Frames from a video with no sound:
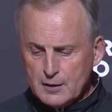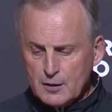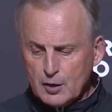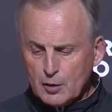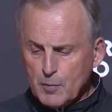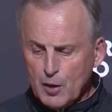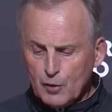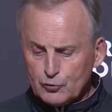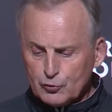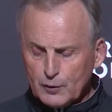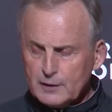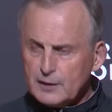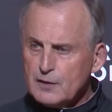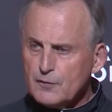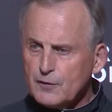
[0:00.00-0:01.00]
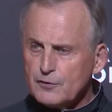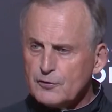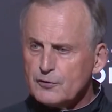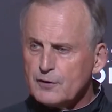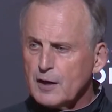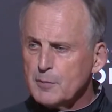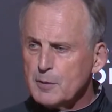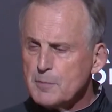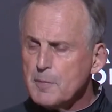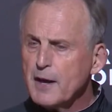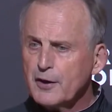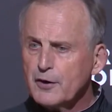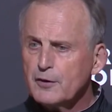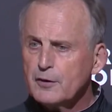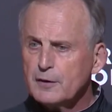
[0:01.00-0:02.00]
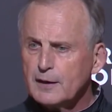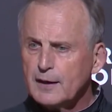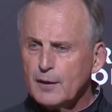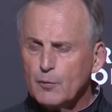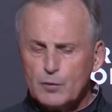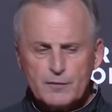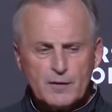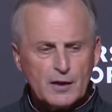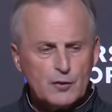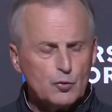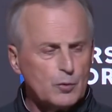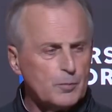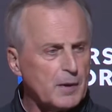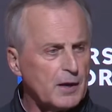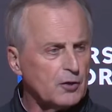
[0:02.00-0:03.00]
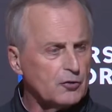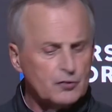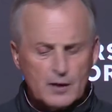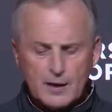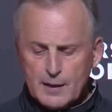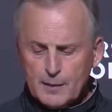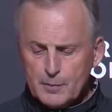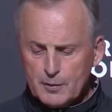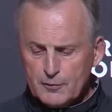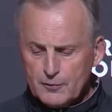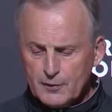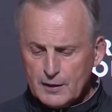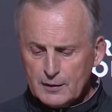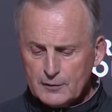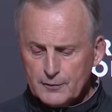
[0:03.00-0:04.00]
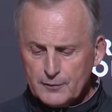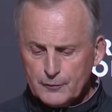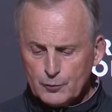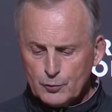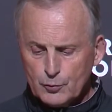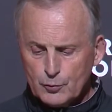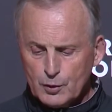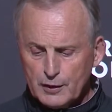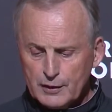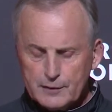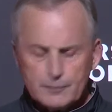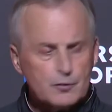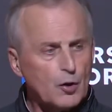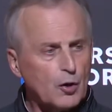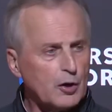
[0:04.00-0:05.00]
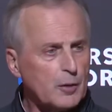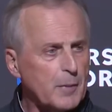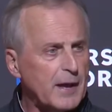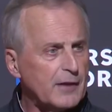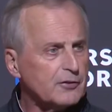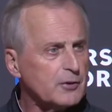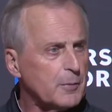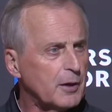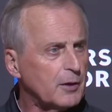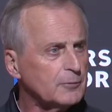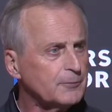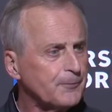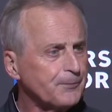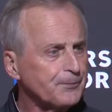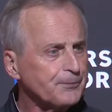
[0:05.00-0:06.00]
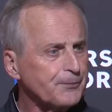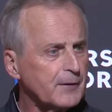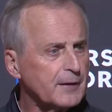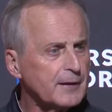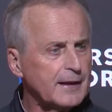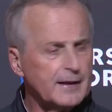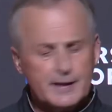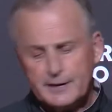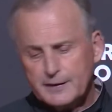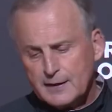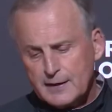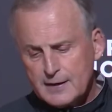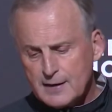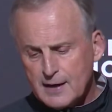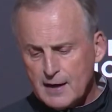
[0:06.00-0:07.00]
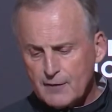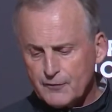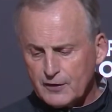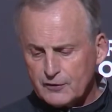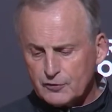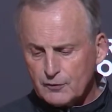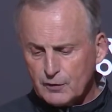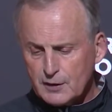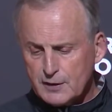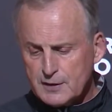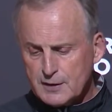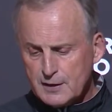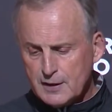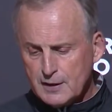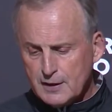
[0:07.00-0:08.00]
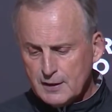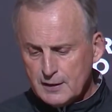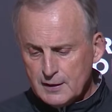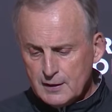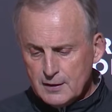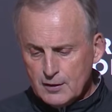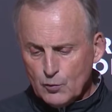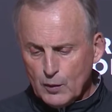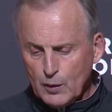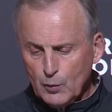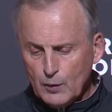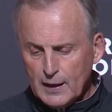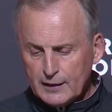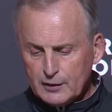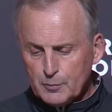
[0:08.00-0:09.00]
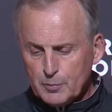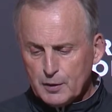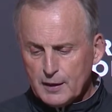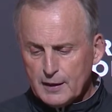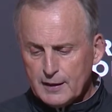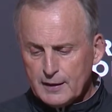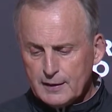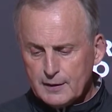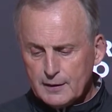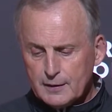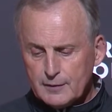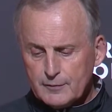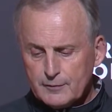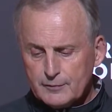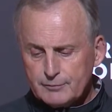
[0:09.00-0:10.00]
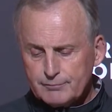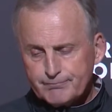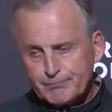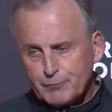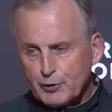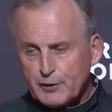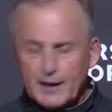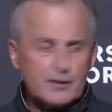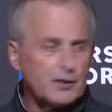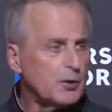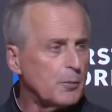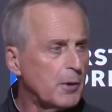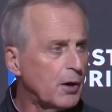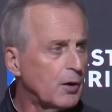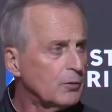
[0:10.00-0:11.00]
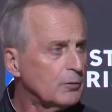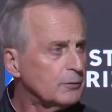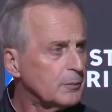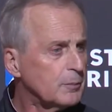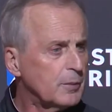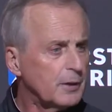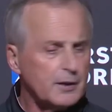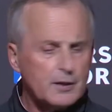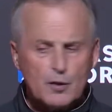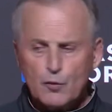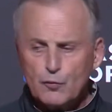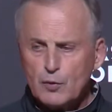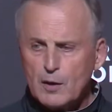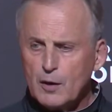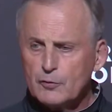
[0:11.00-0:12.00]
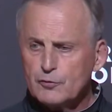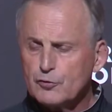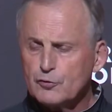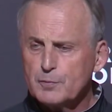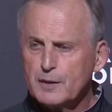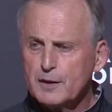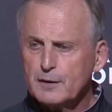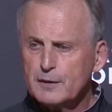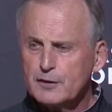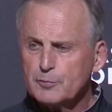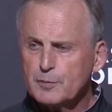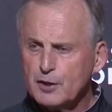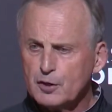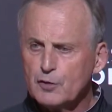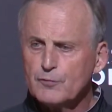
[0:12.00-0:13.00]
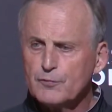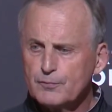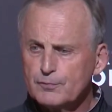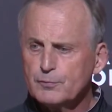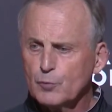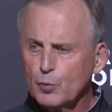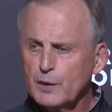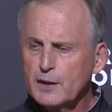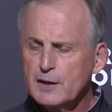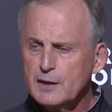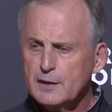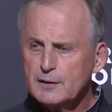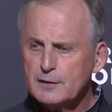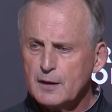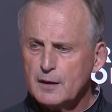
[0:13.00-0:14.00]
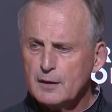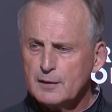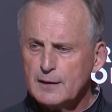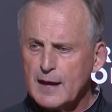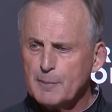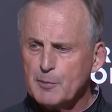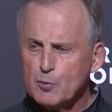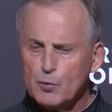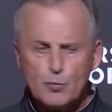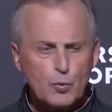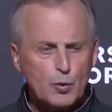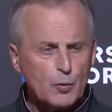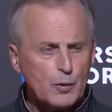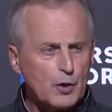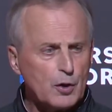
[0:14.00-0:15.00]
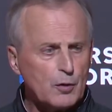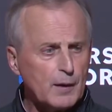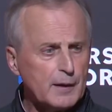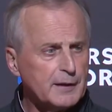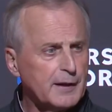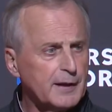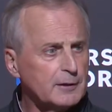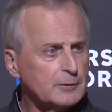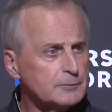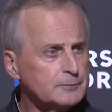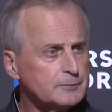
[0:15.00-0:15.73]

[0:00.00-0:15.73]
our ball screen defense has got to be better, and we've got to do a better job of uh, really guarding the basketball. And then offensively, the way we like to play, um, protecting the ball. But overall, it's just been a it's been a good week, and uh, happy with where we are right now.